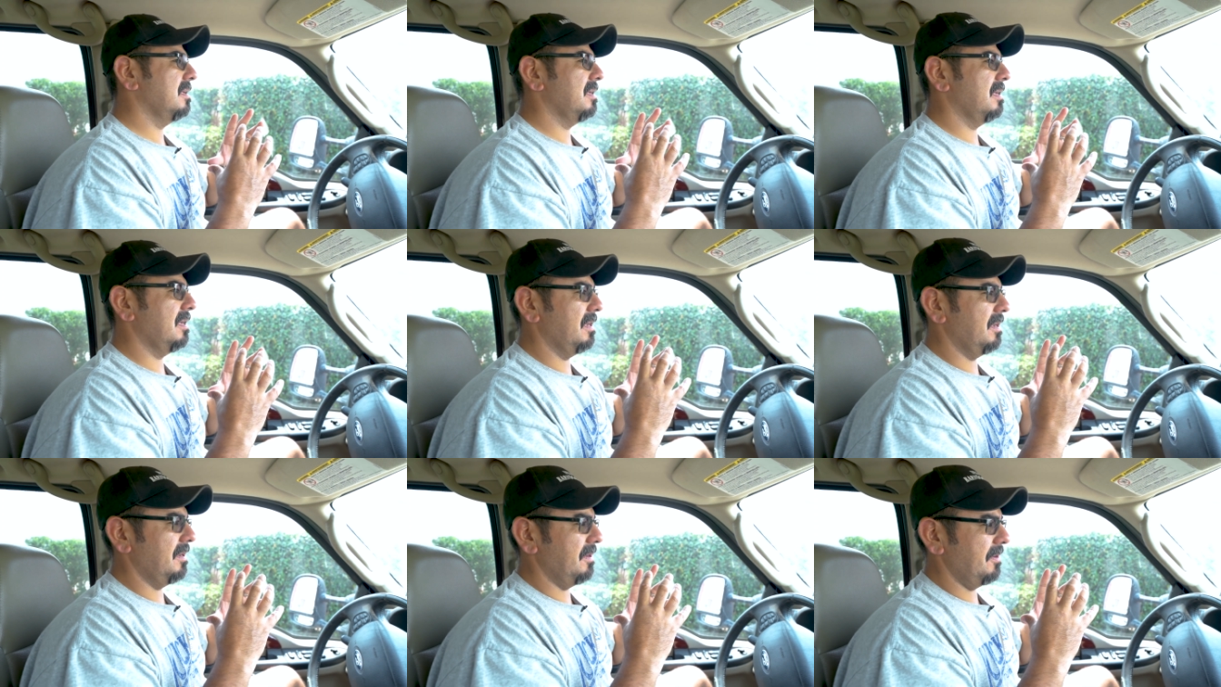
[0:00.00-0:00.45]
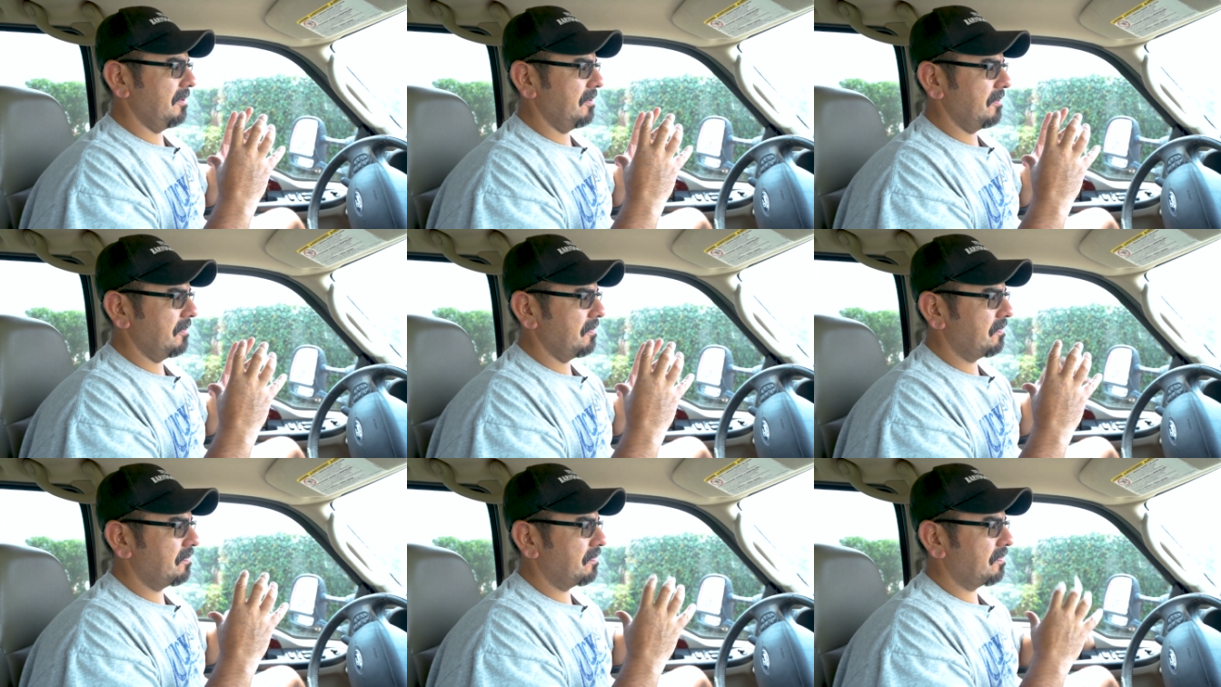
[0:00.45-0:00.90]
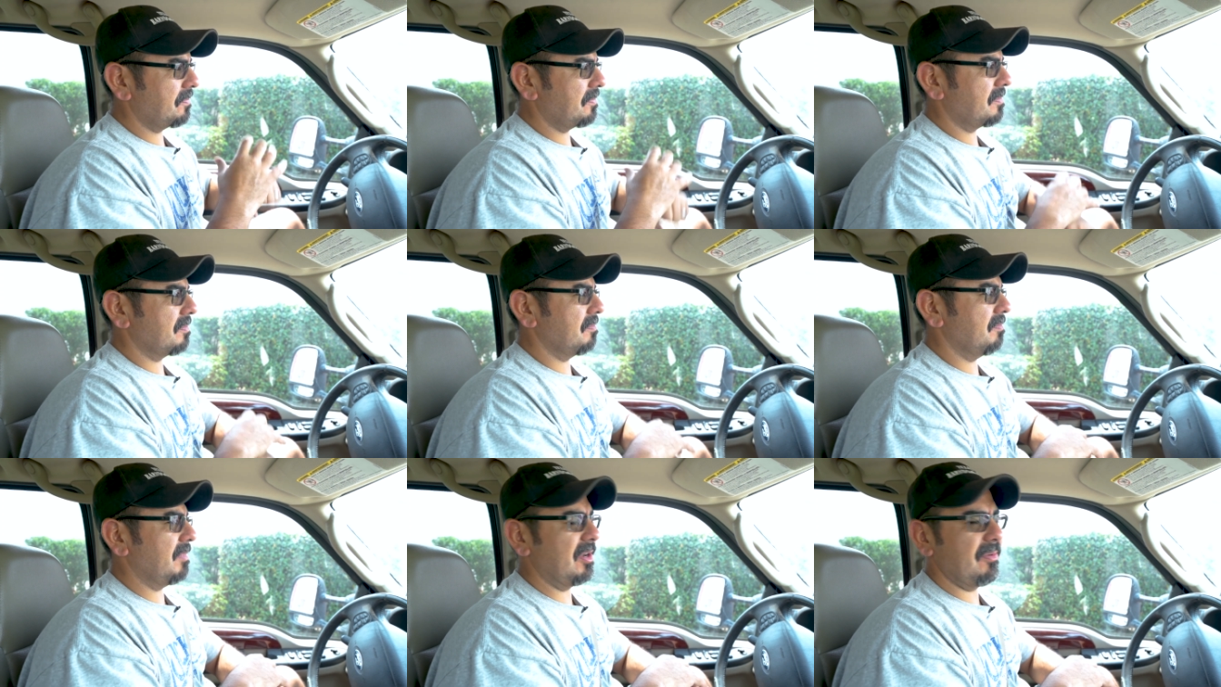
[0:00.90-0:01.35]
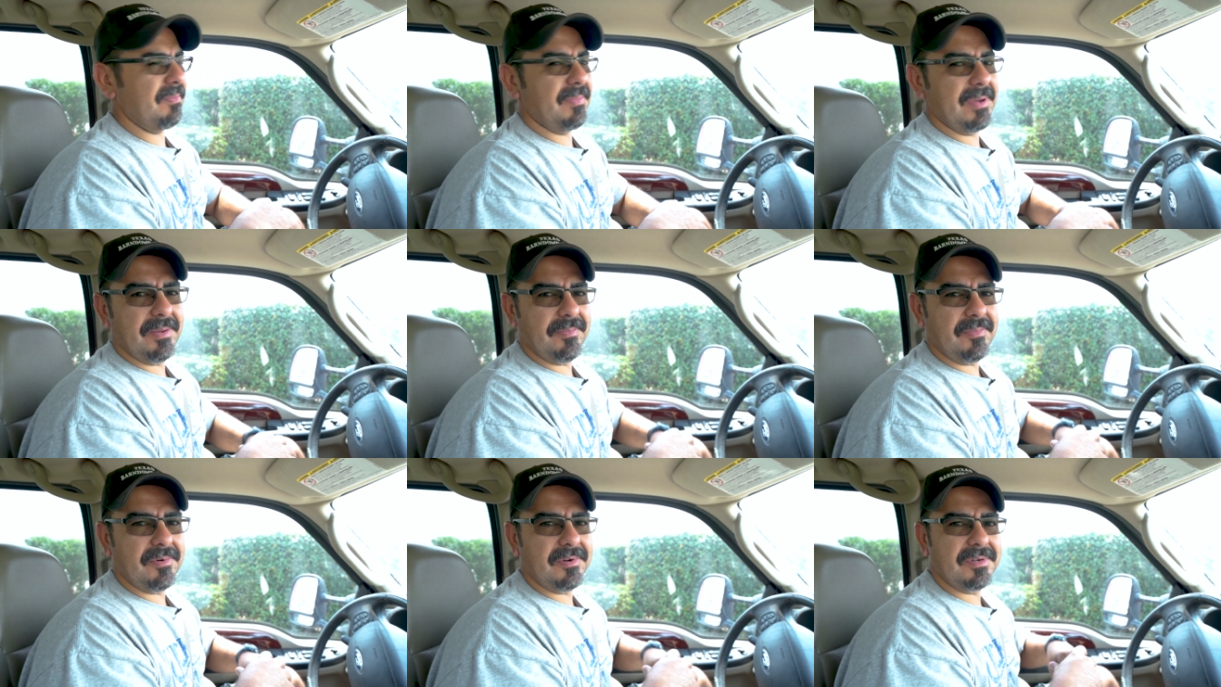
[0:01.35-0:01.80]
uh, bell
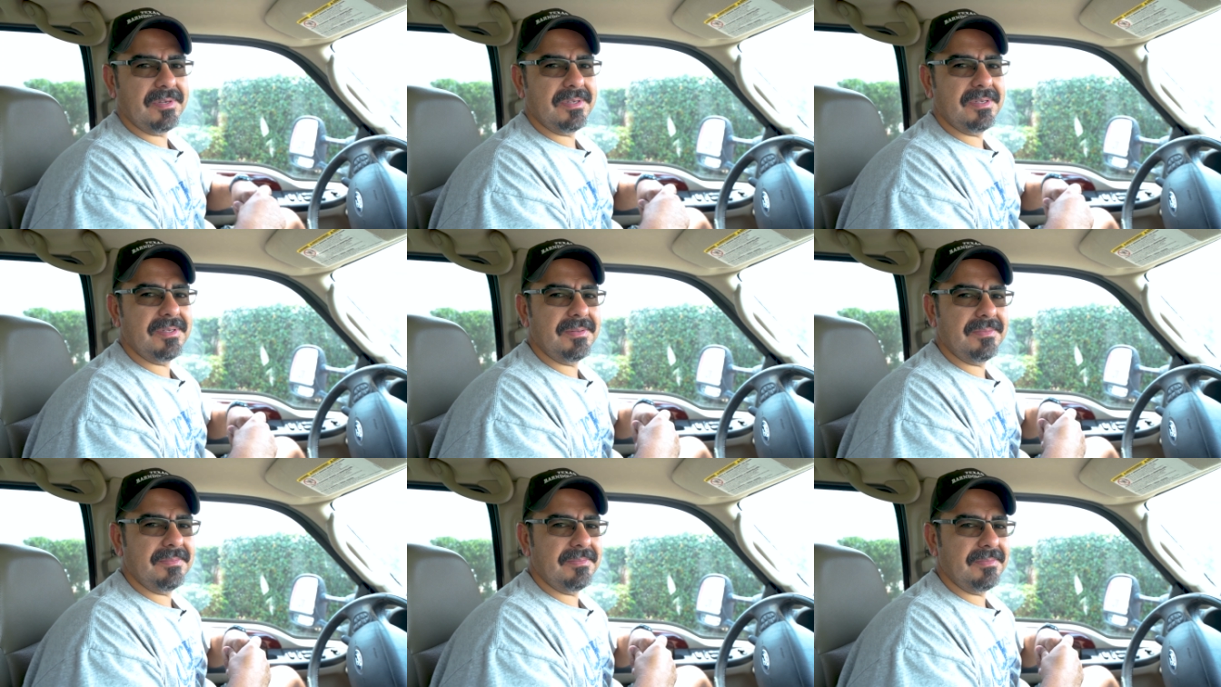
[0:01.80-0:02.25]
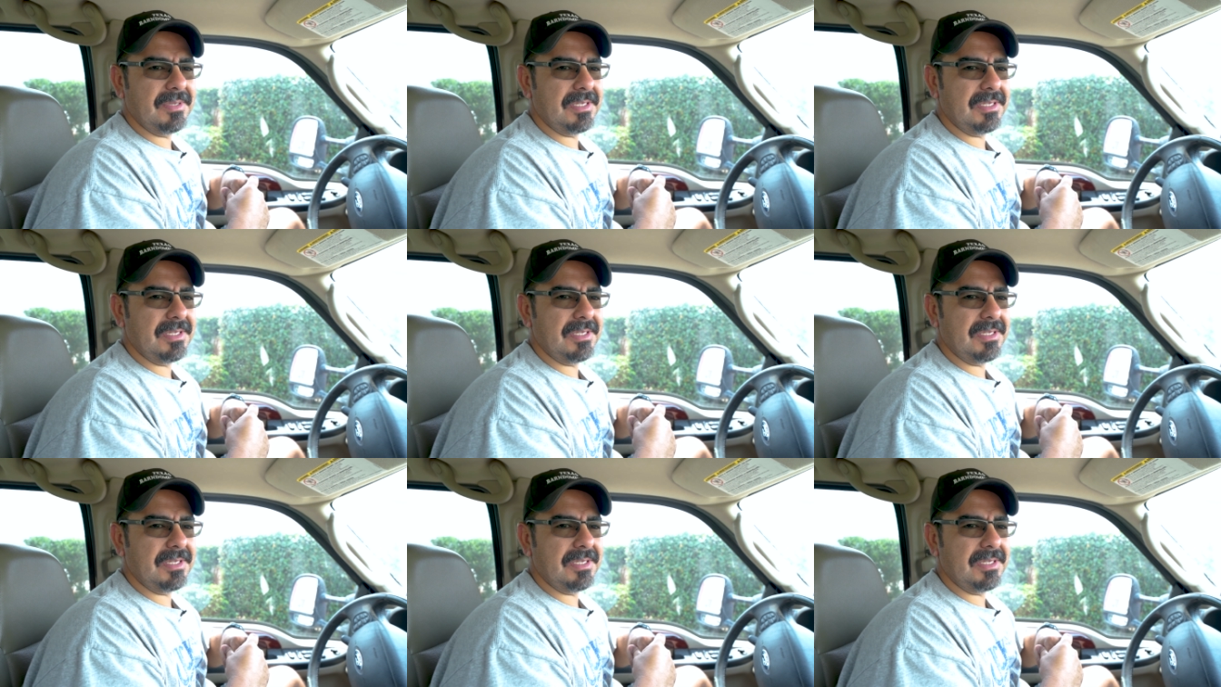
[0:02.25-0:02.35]
peppers.